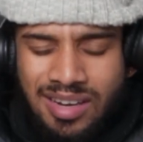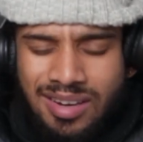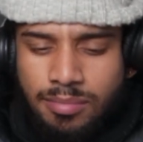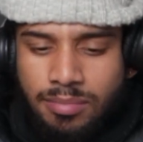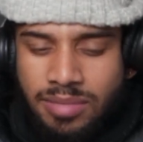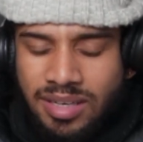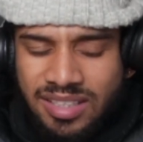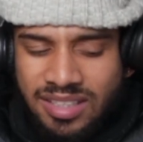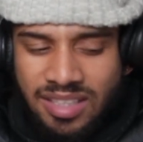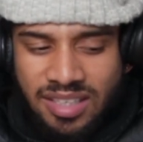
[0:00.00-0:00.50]

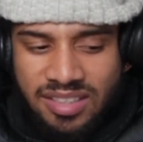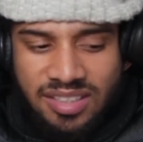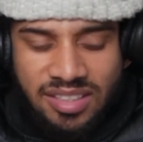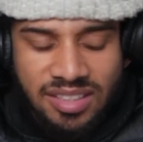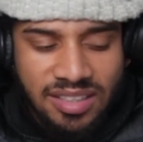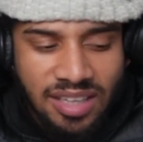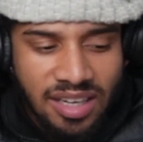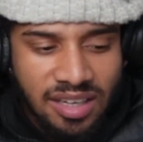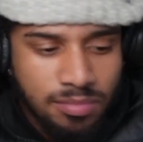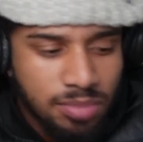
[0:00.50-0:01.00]
But at the end of
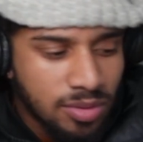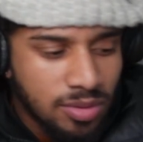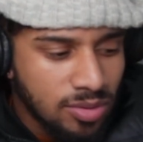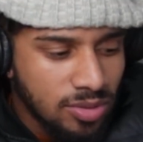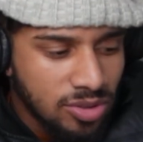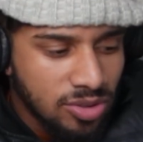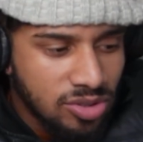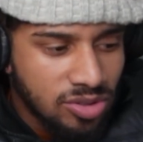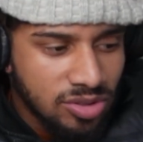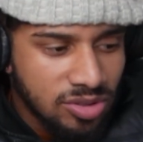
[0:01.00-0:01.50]
the day, bro,
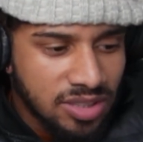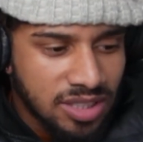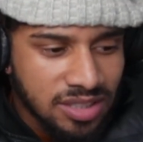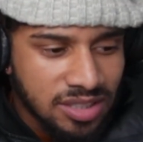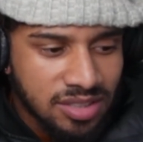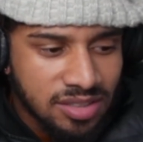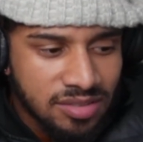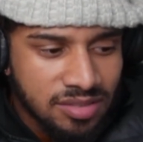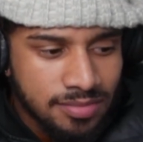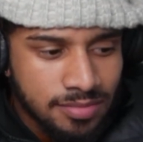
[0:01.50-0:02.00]
you should
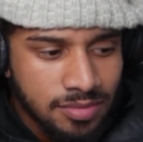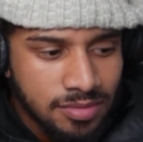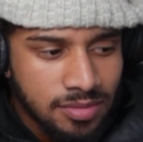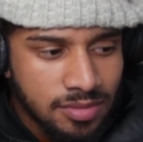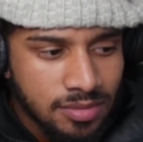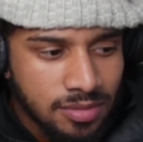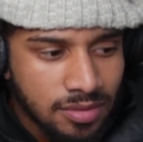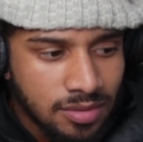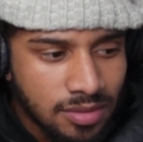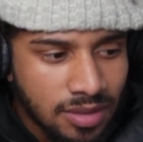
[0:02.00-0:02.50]
just
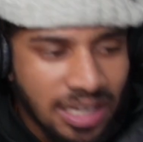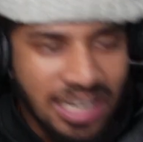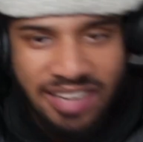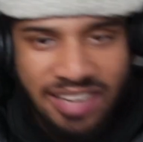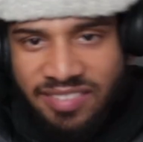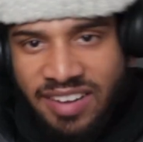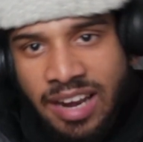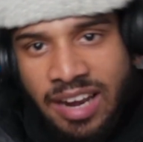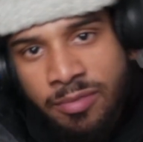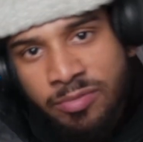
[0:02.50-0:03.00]

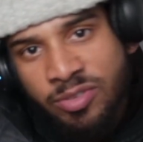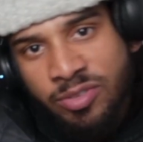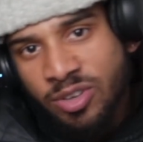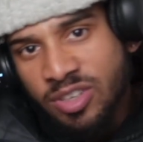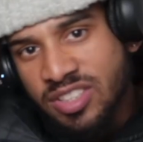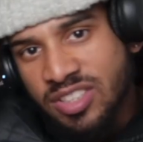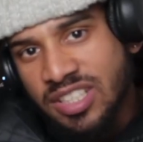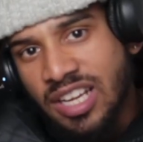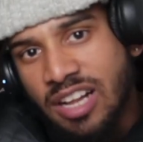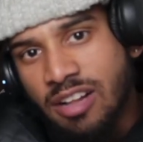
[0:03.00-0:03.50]
level up for
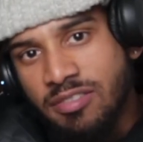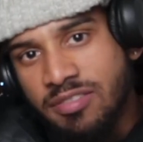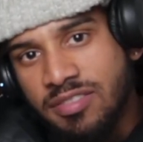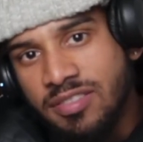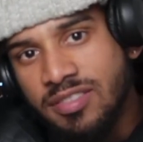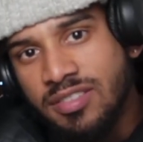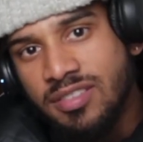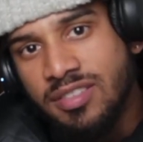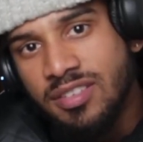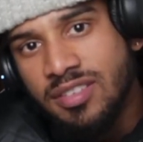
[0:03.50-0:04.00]
yourself,
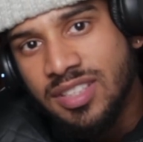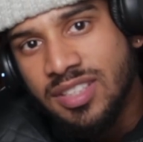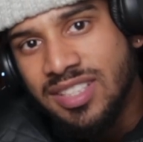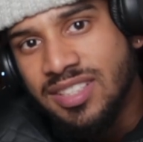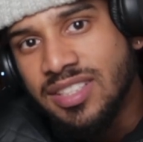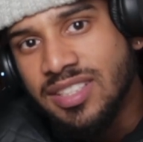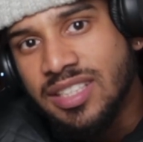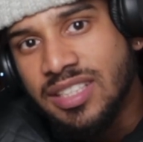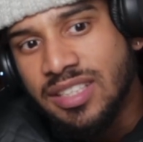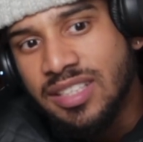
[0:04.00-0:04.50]

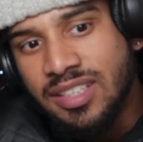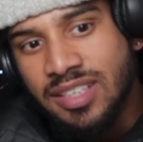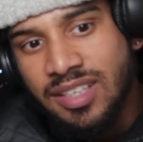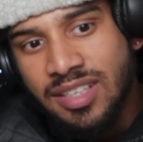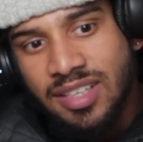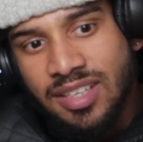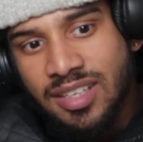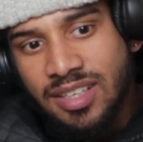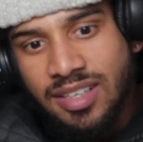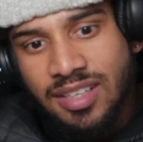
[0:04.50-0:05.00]
Sinze.
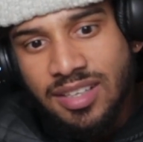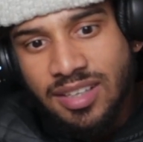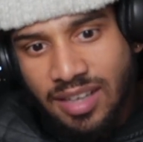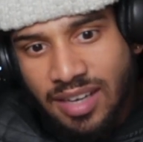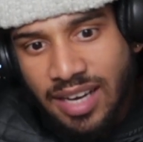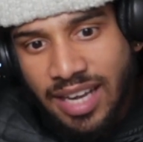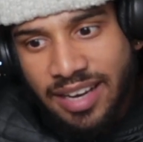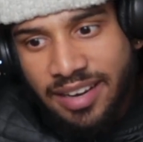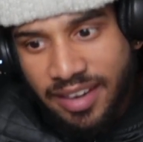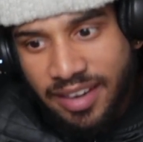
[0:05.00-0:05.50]

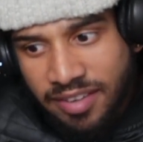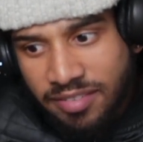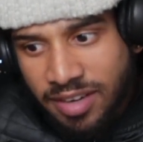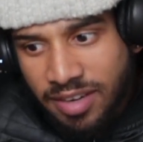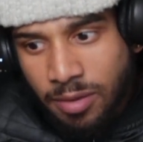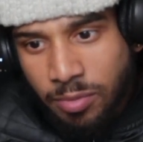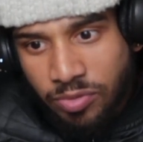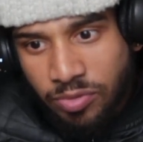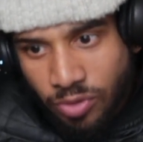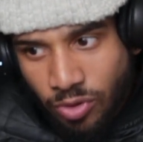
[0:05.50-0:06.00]
Like, level
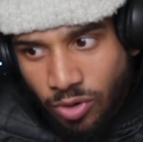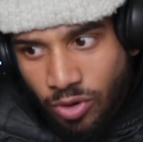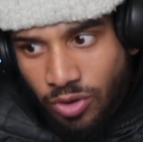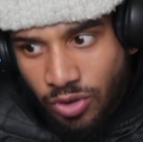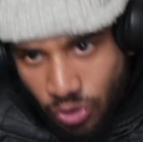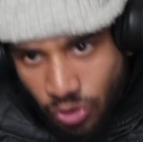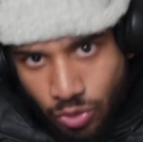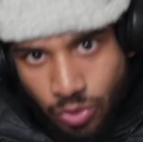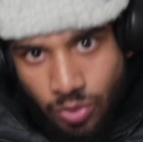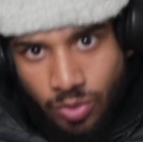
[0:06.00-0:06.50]
up for
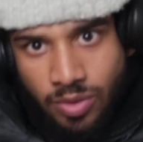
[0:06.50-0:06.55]
you.